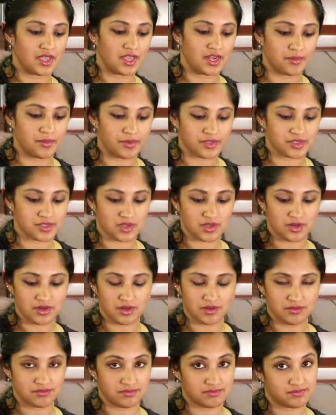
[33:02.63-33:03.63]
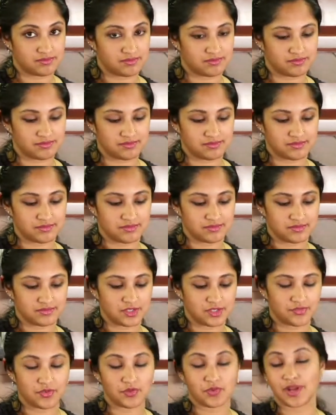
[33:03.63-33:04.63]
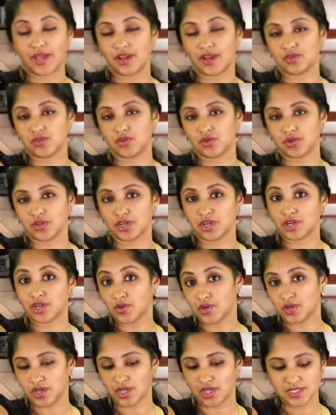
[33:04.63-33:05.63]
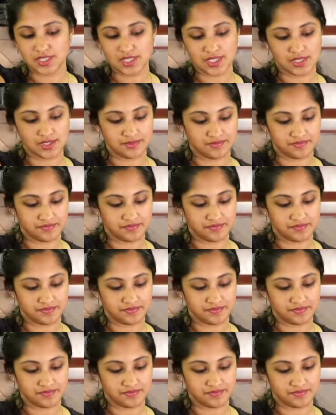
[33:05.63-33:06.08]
It depends on if you want to add coconut or not.